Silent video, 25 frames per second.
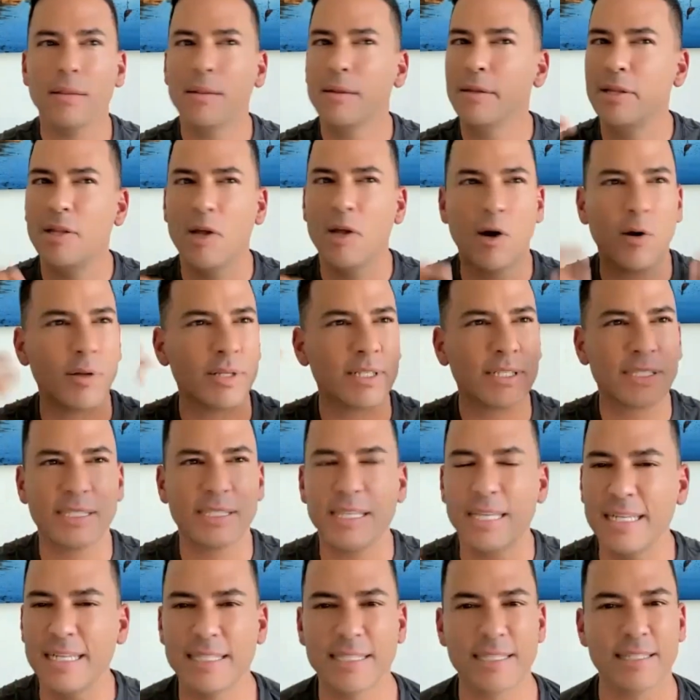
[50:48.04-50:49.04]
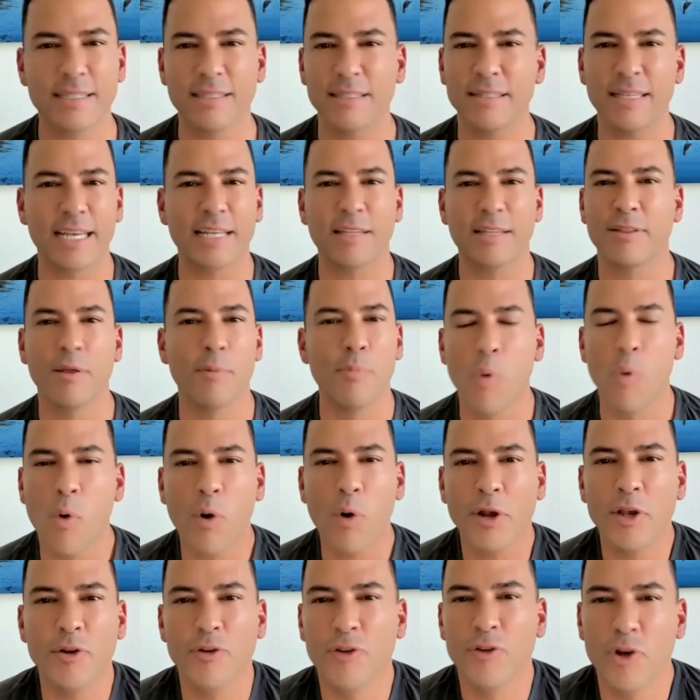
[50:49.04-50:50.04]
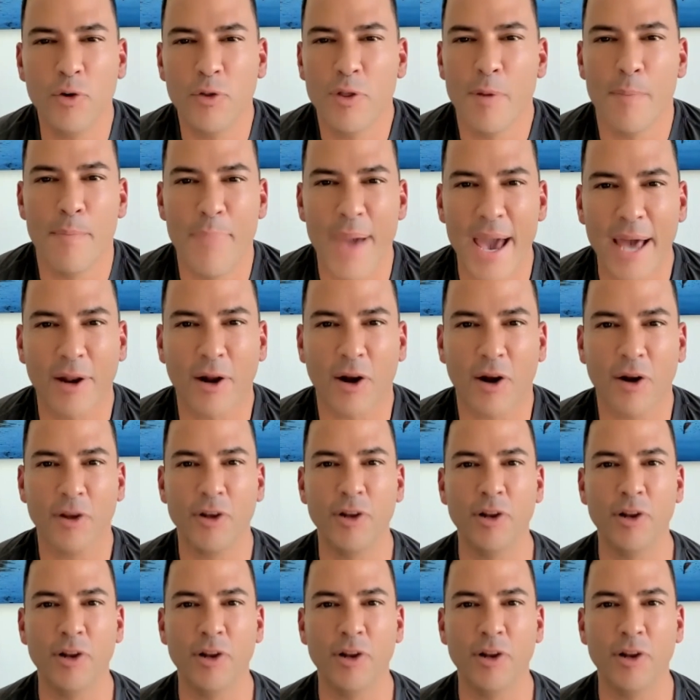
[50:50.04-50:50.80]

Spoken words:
it's like the more you do, the better.